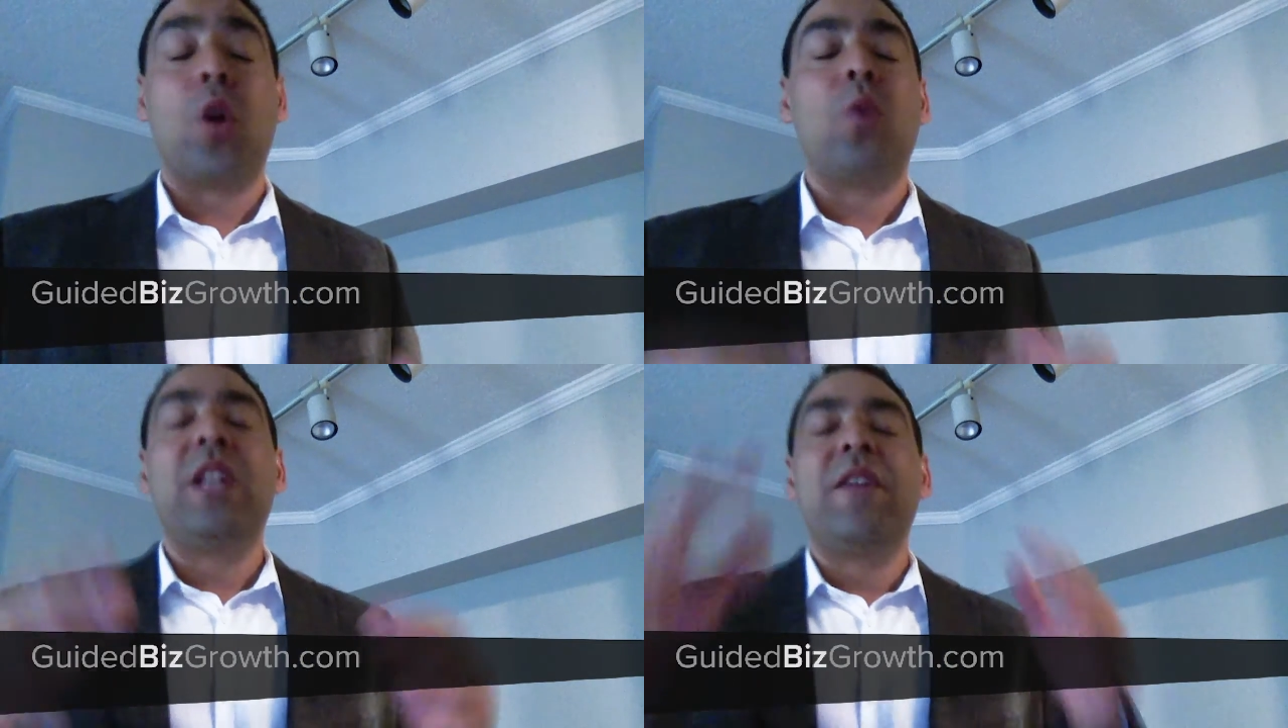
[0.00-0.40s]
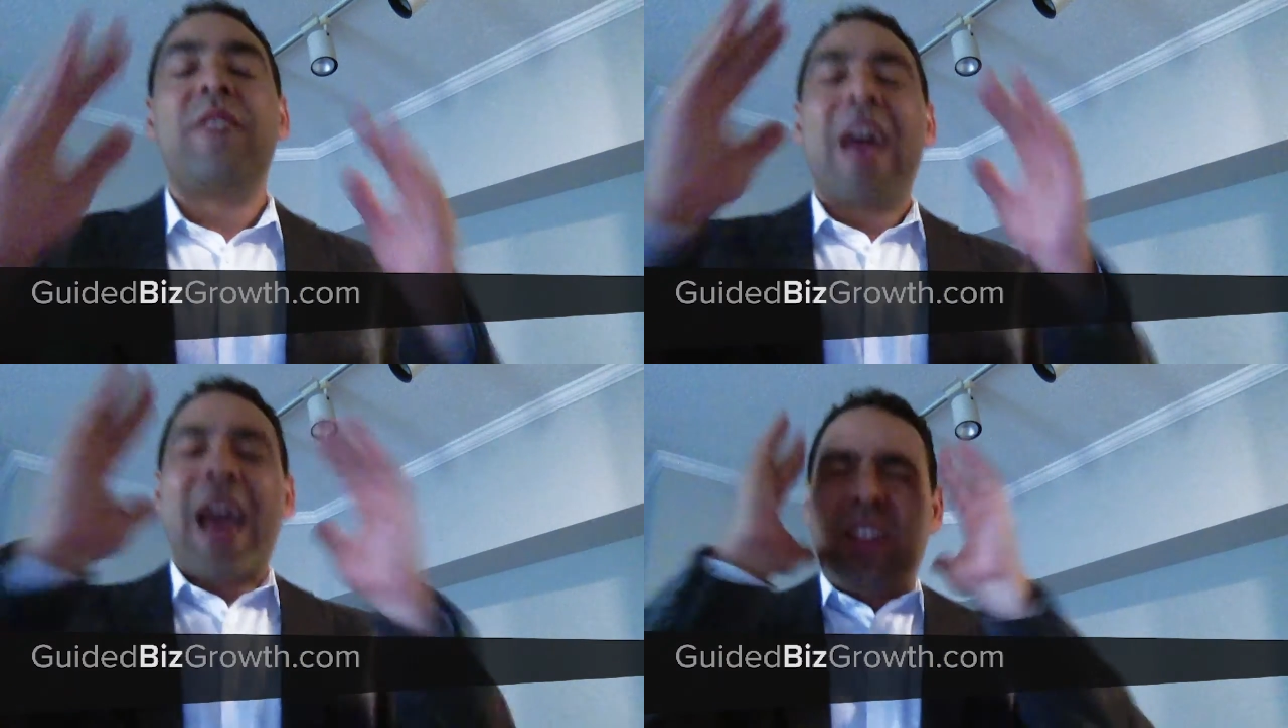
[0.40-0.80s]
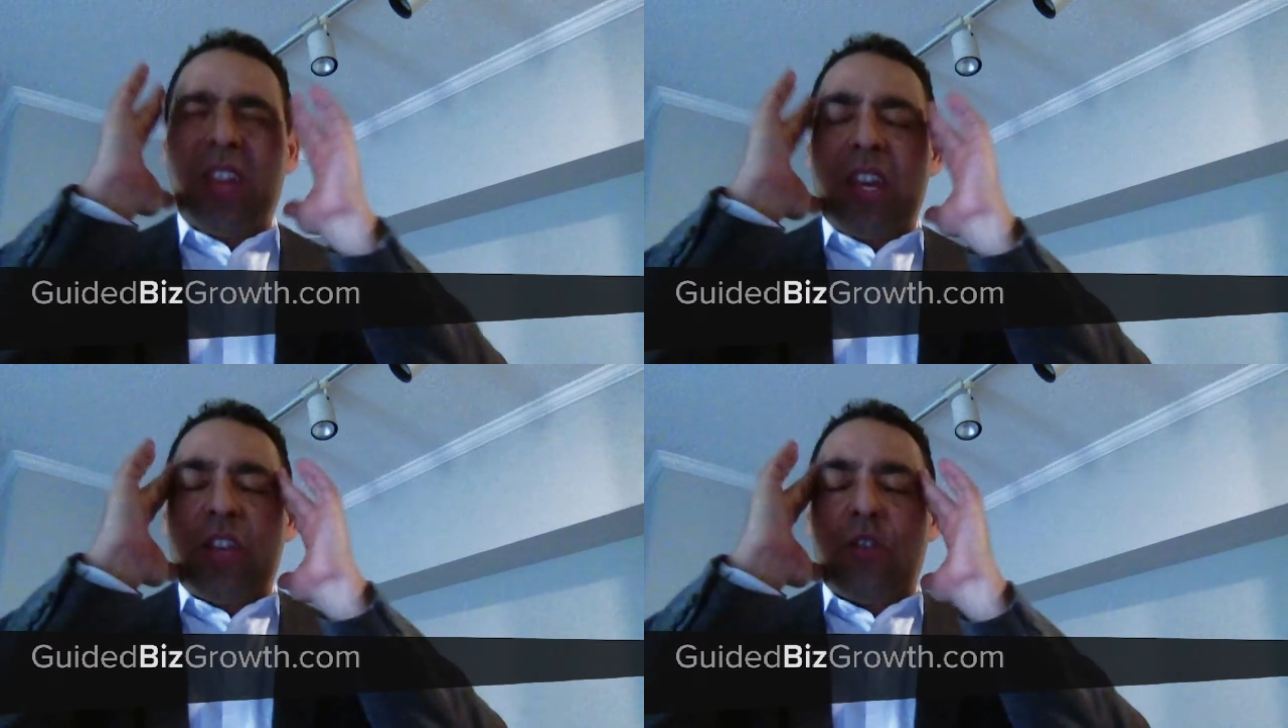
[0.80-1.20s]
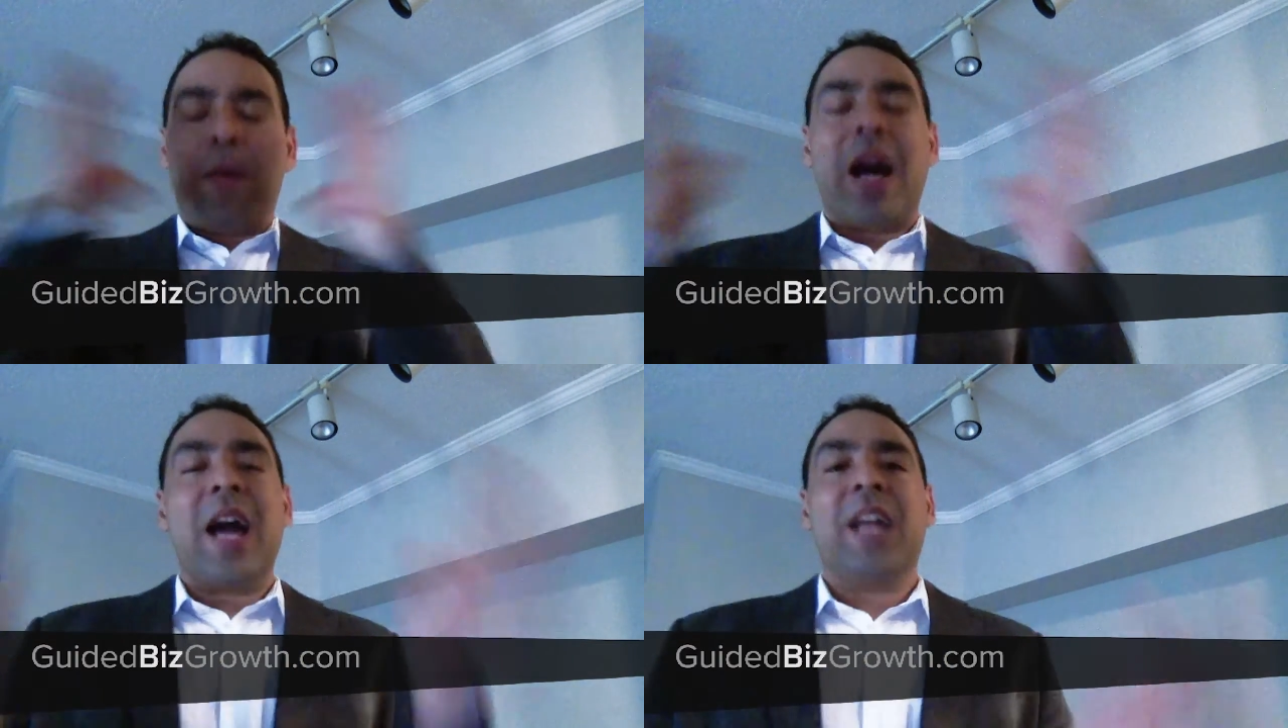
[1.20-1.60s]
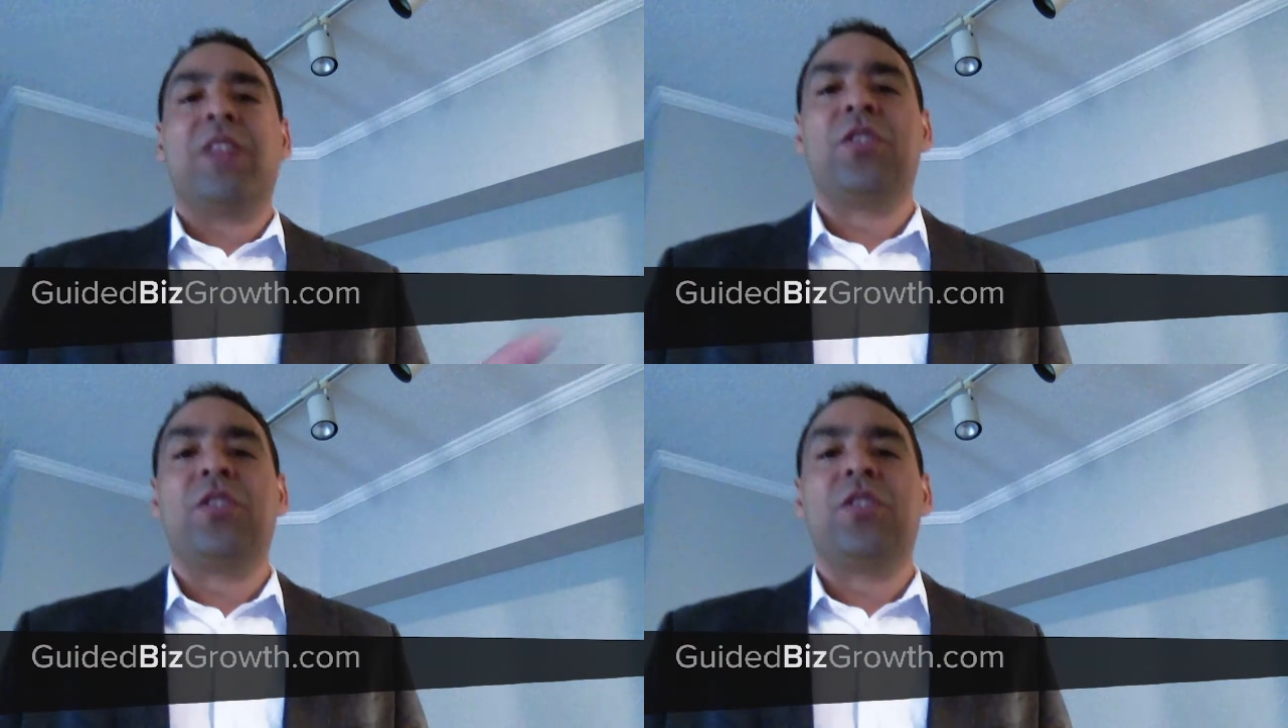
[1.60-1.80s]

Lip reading: Don't leave anything in your mind.